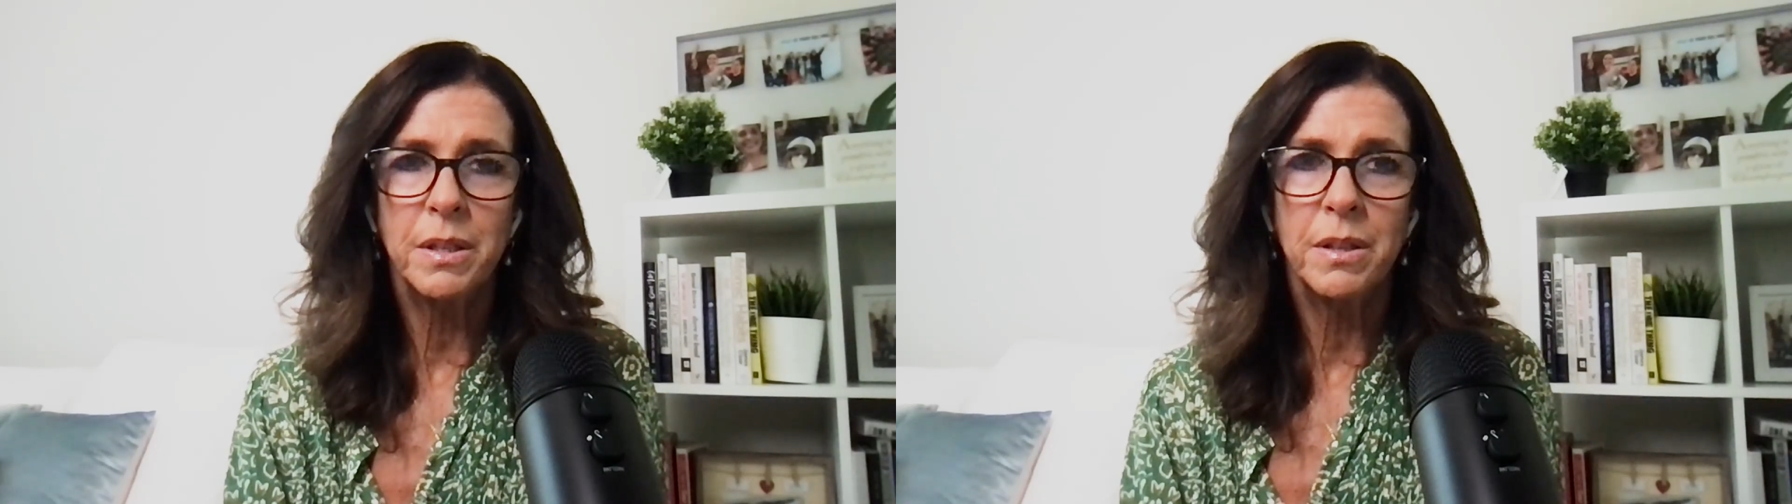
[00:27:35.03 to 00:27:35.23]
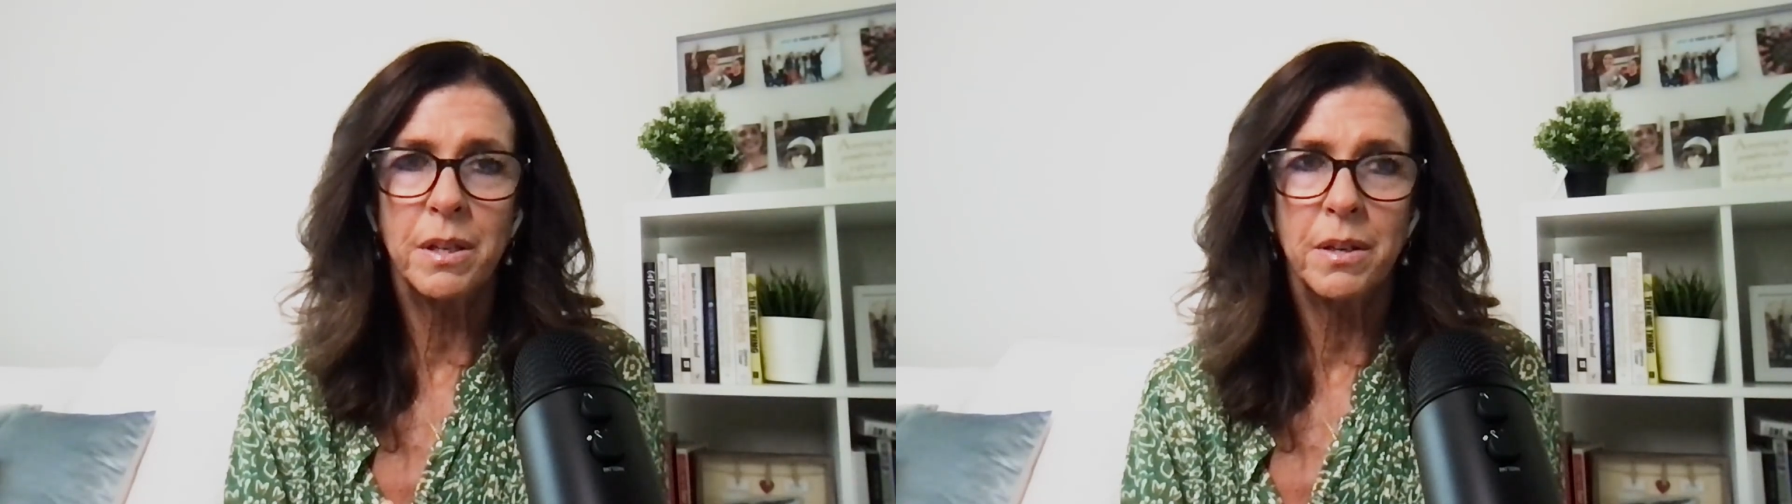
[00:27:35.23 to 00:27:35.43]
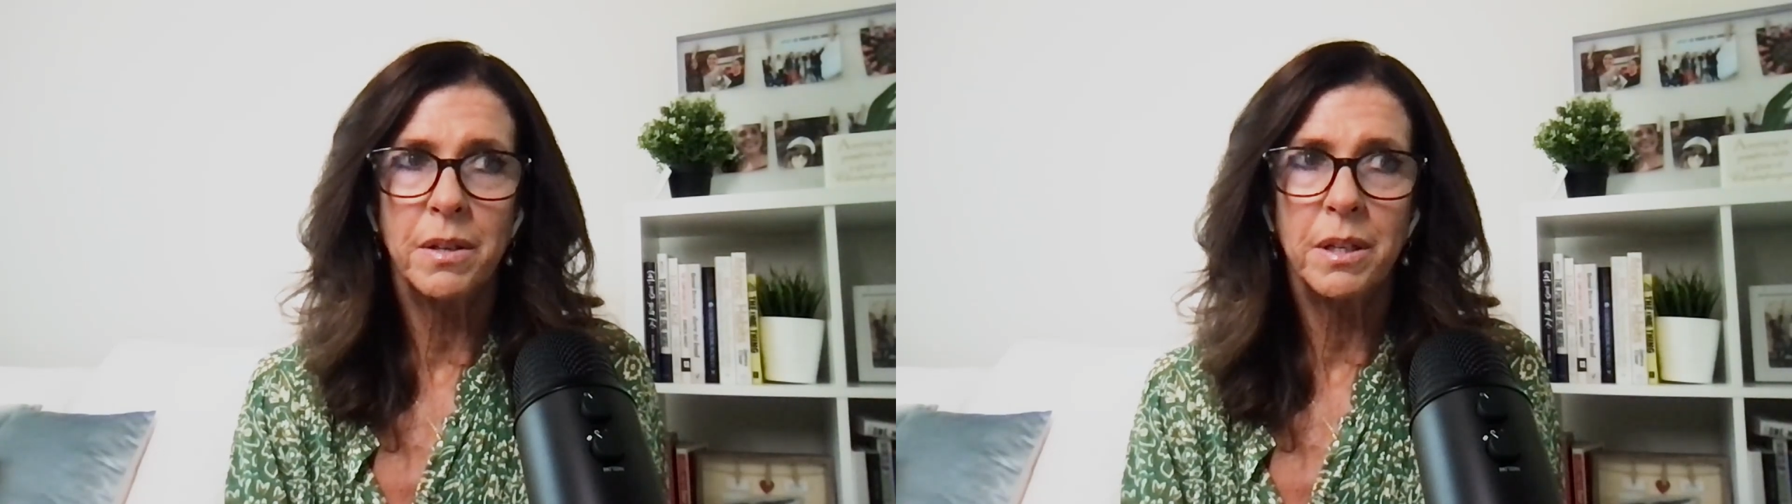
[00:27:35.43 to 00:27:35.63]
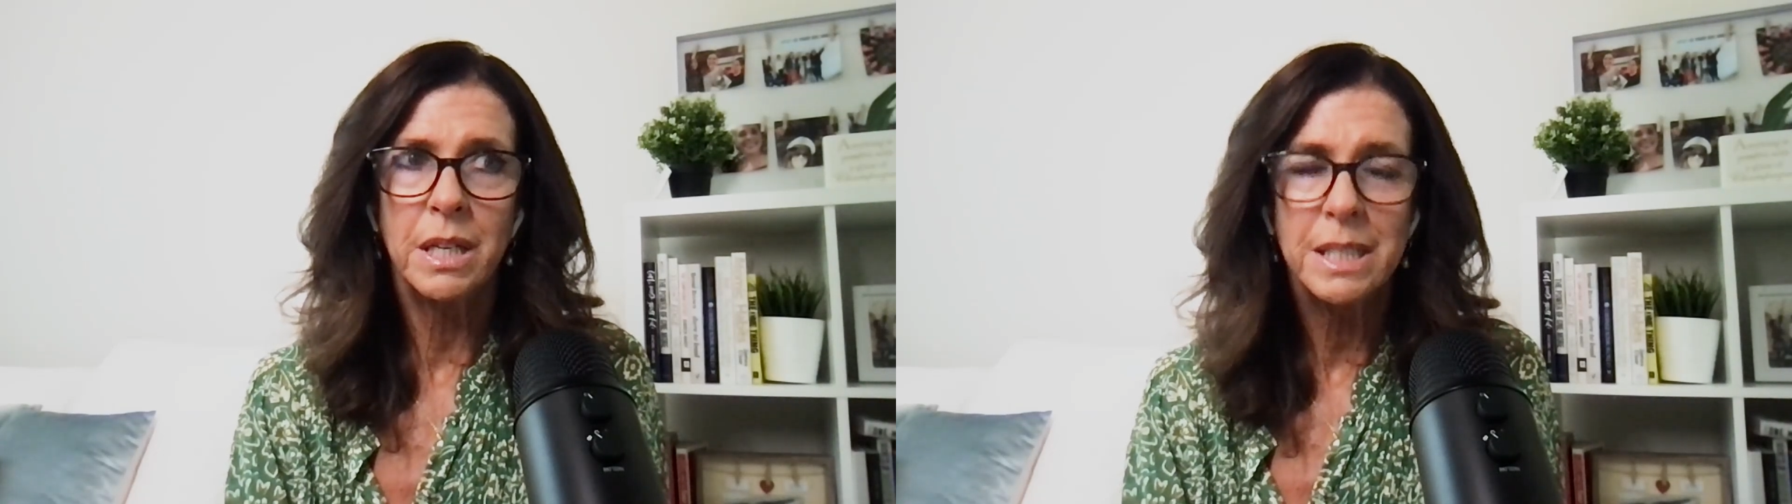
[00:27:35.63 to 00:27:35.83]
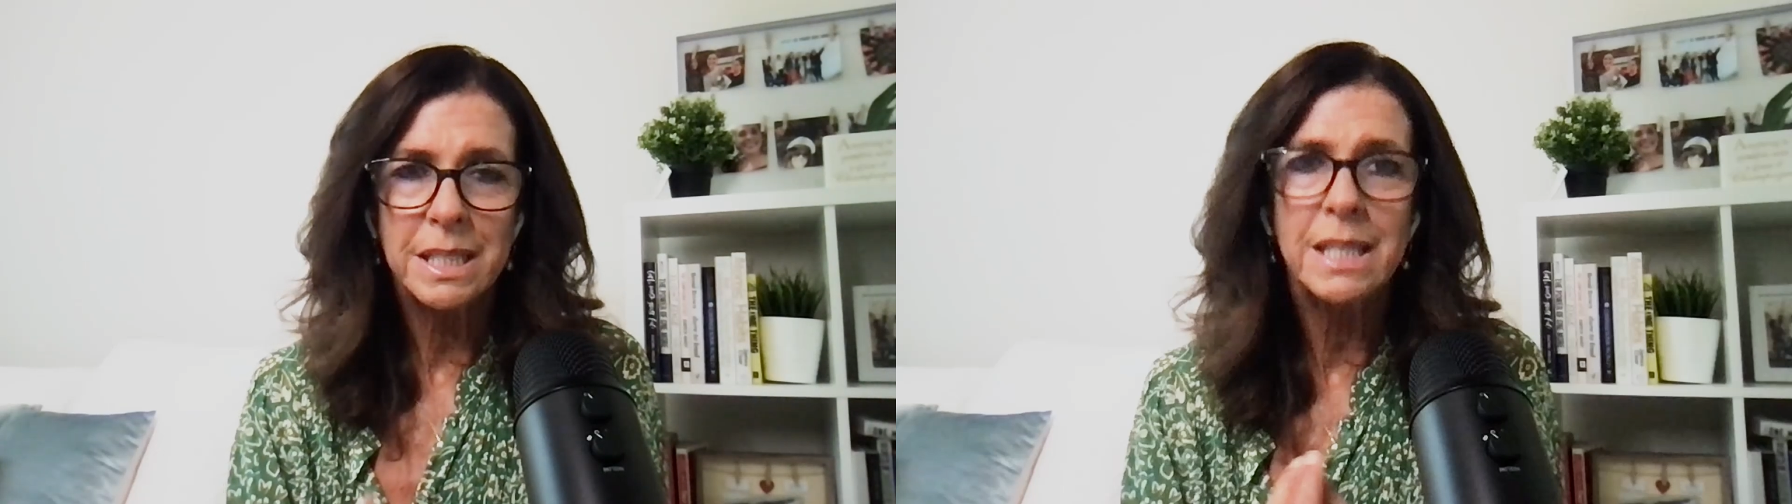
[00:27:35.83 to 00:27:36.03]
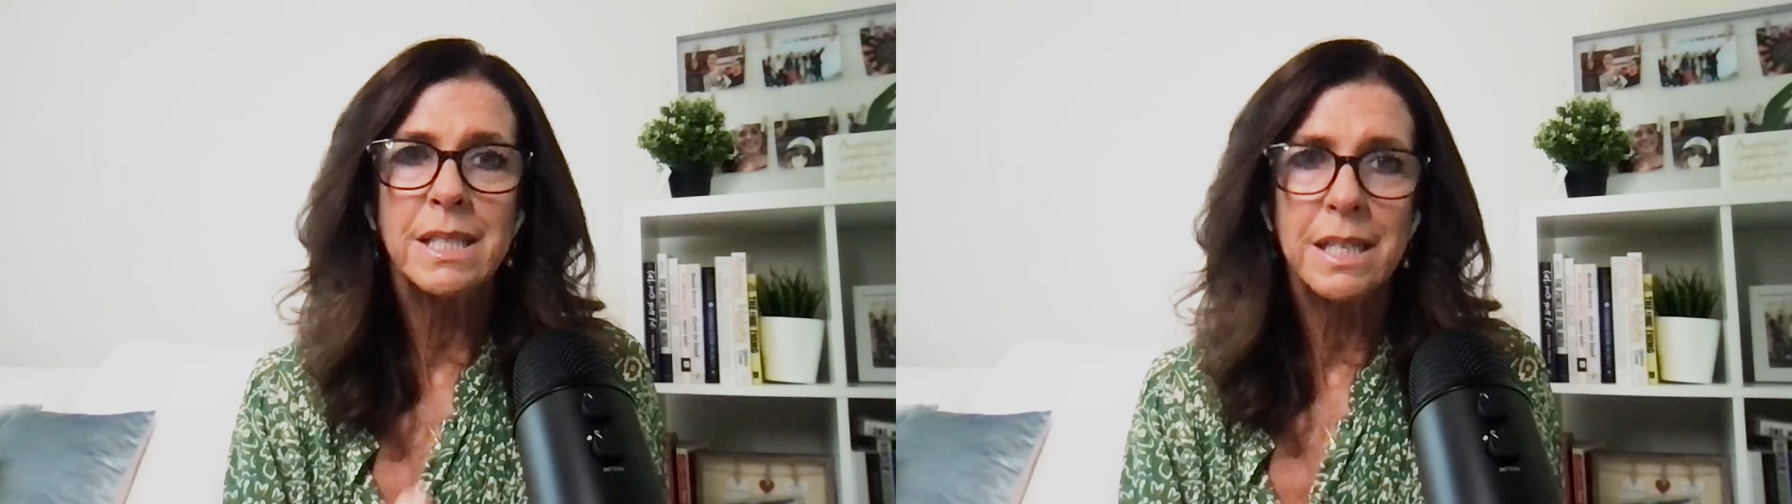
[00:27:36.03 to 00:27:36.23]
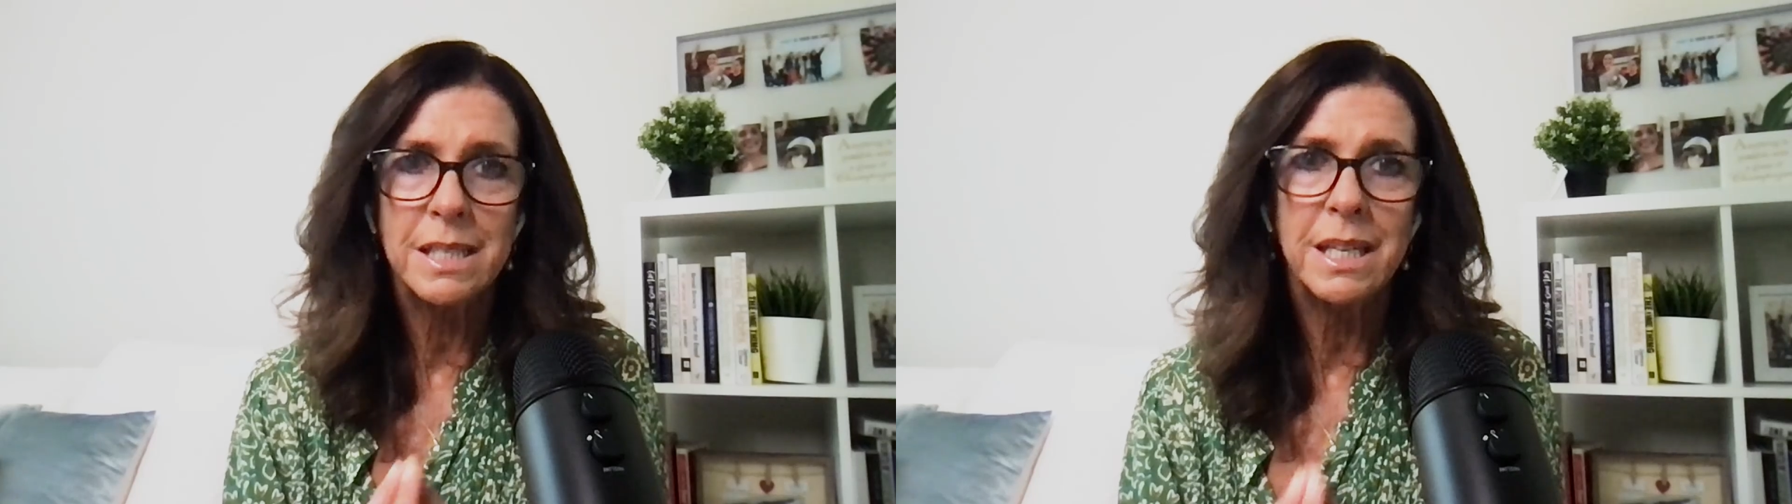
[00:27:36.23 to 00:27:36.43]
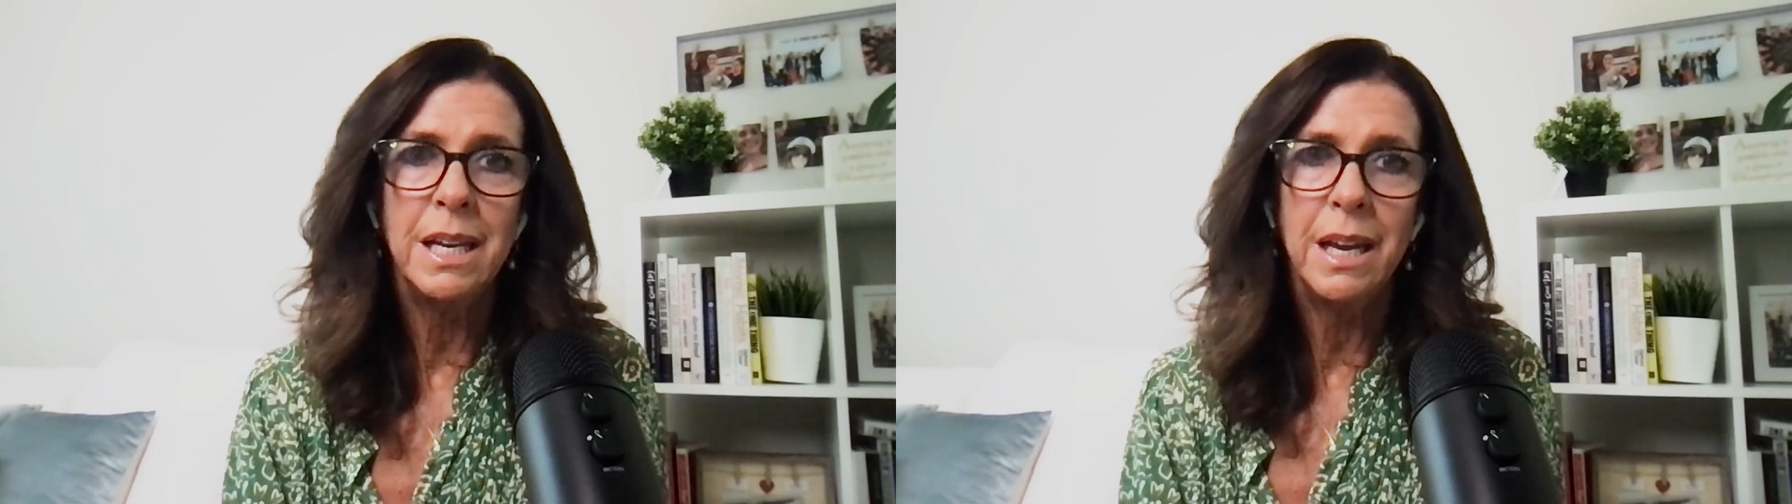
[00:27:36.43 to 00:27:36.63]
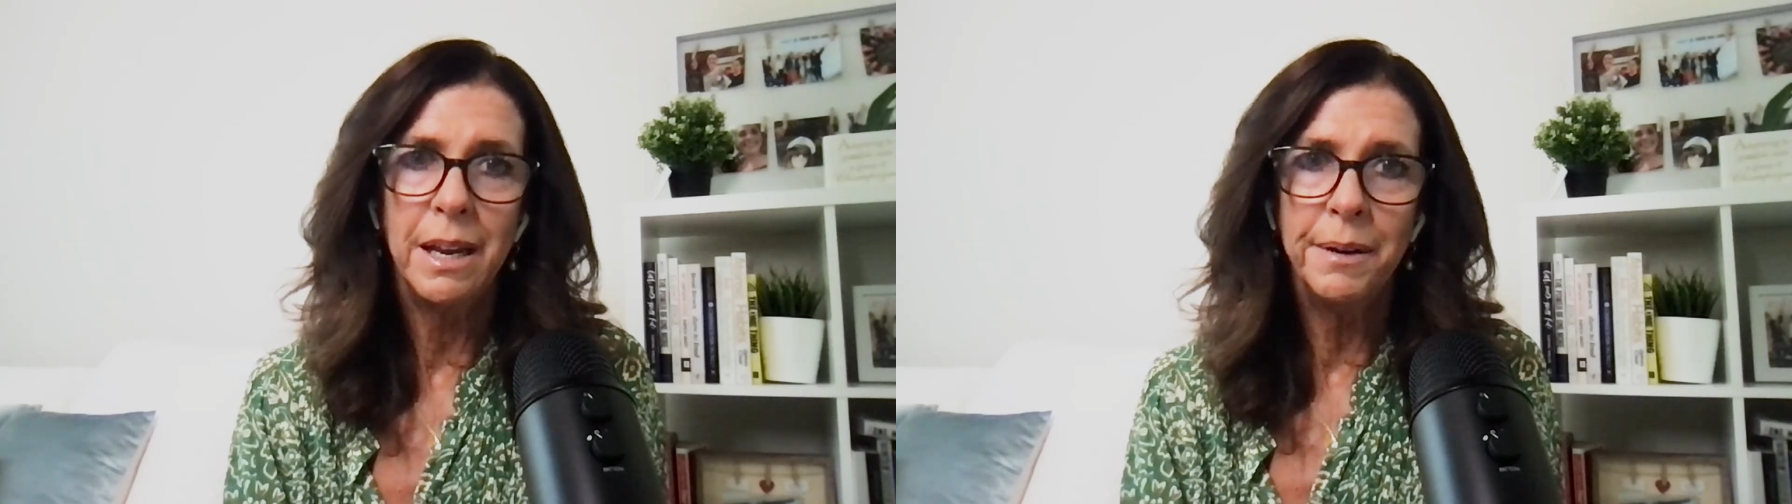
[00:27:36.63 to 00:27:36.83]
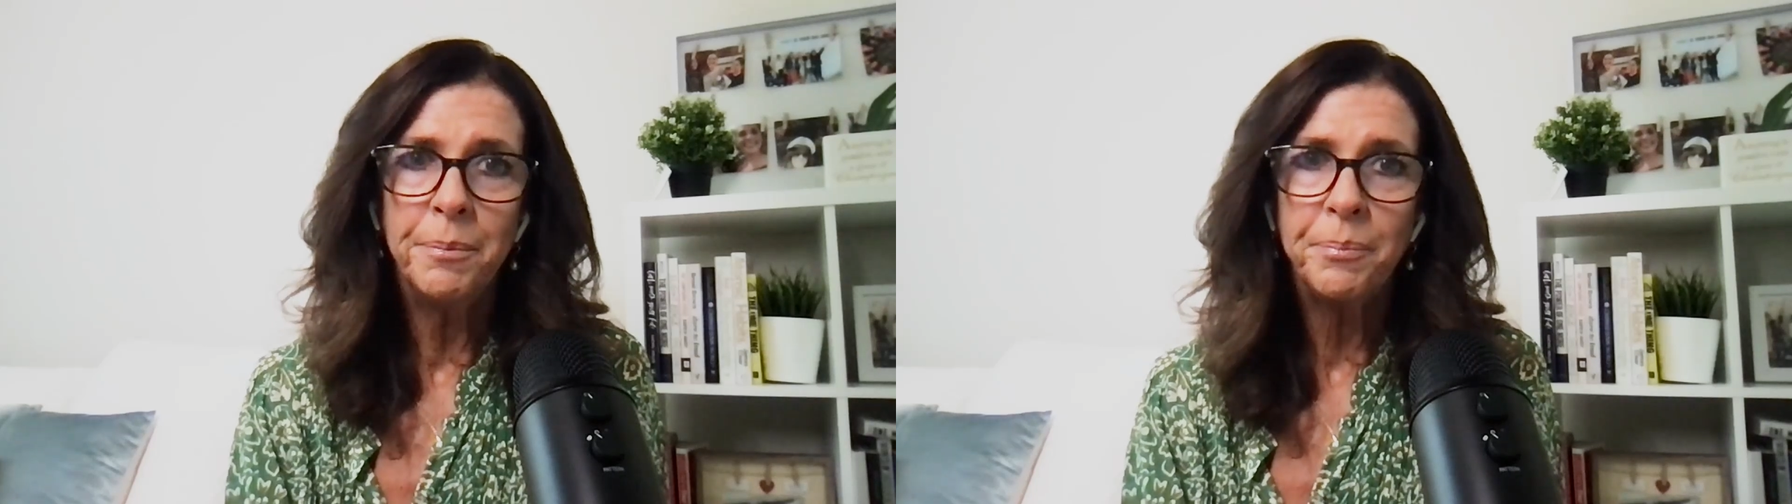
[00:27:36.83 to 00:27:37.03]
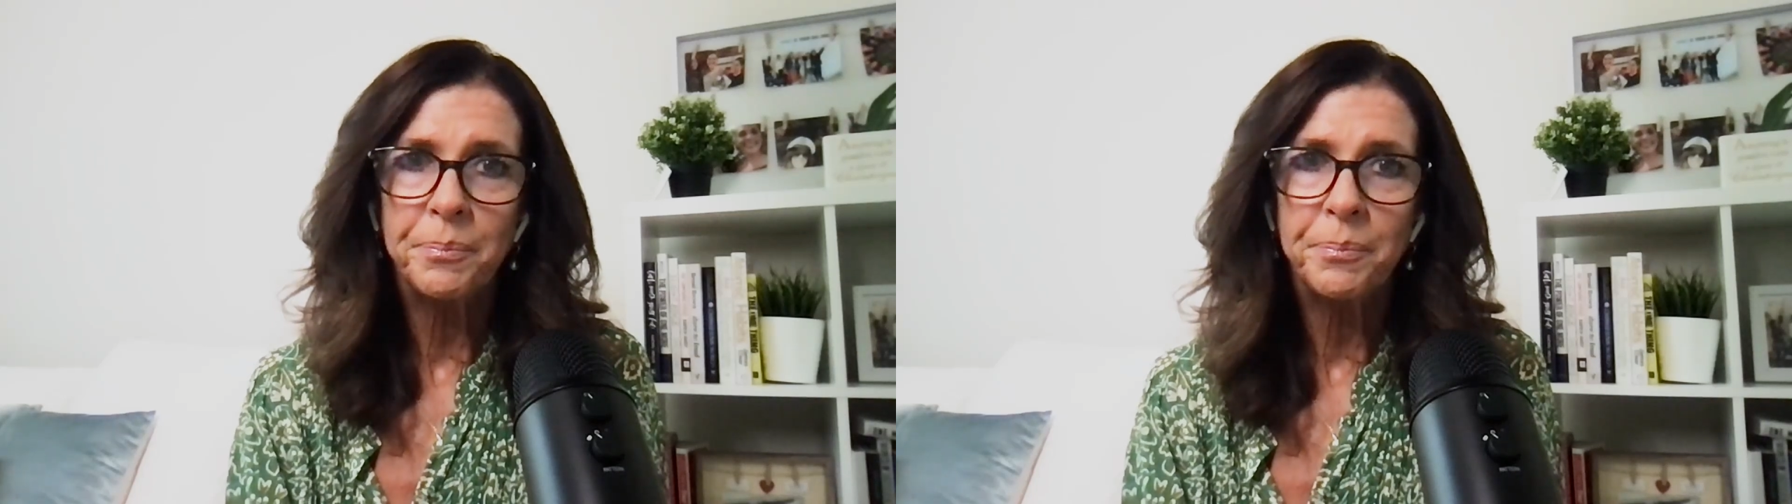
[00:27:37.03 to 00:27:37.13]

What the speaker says: the consistency in